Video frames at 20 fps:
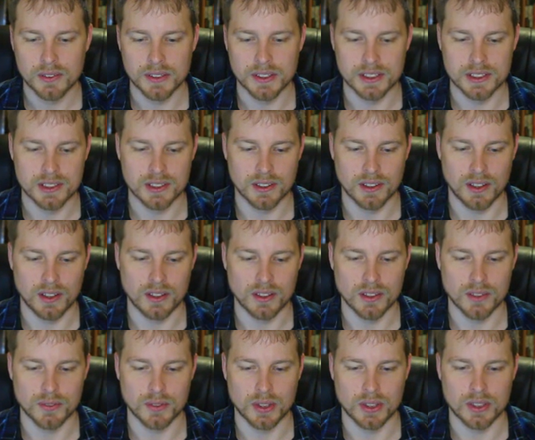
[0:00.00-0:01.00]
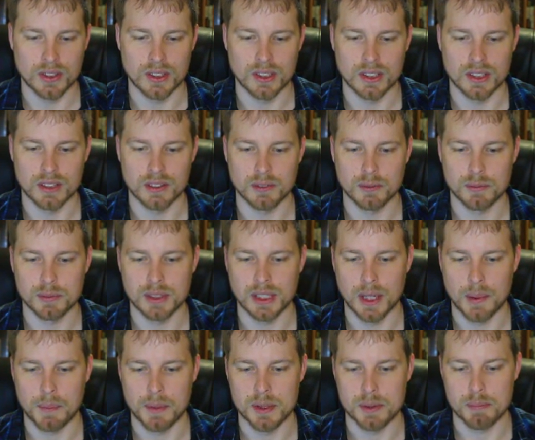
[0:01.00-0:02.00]
we can sell all of our
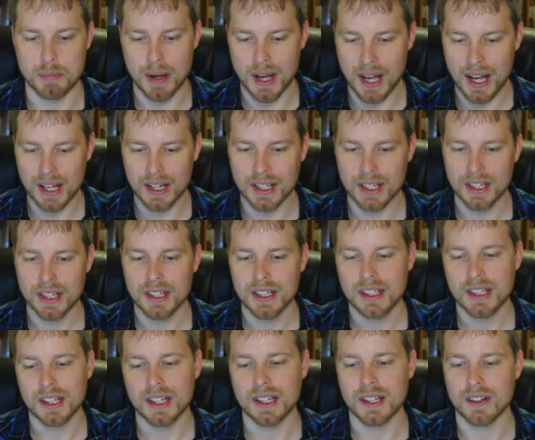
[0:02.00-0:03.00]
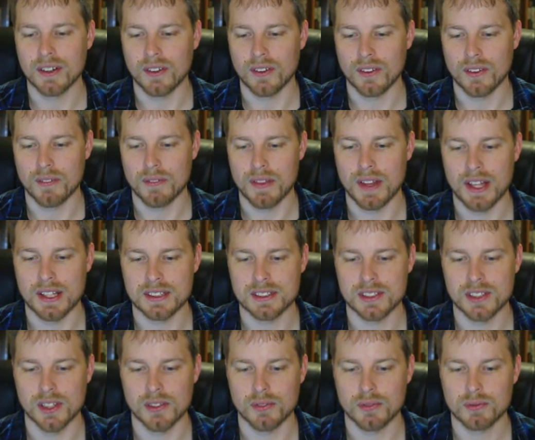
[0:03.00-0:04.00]
diamonds back and all of that
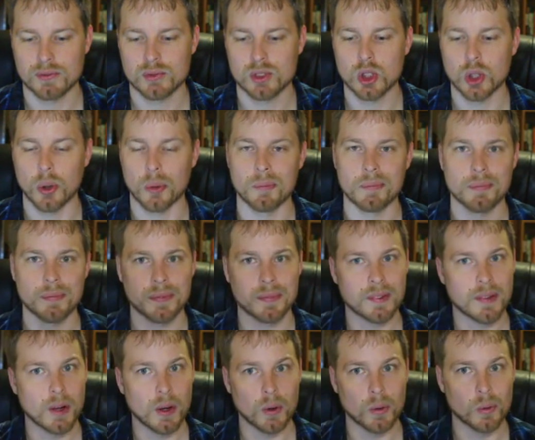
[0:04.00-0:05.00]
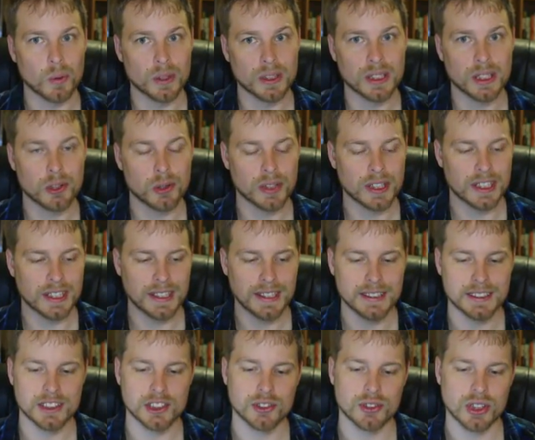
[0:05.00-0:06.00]
stuff. So really quick and
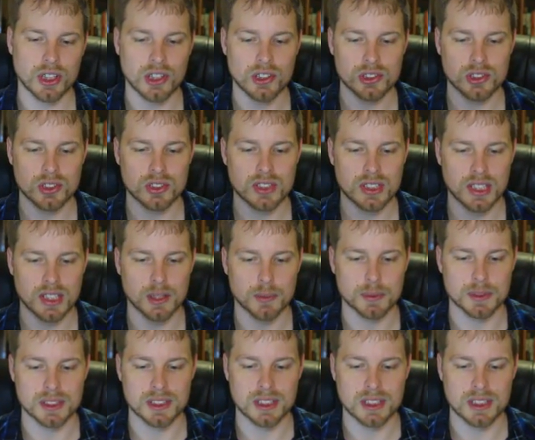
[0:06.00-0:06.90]
easy. You can also set up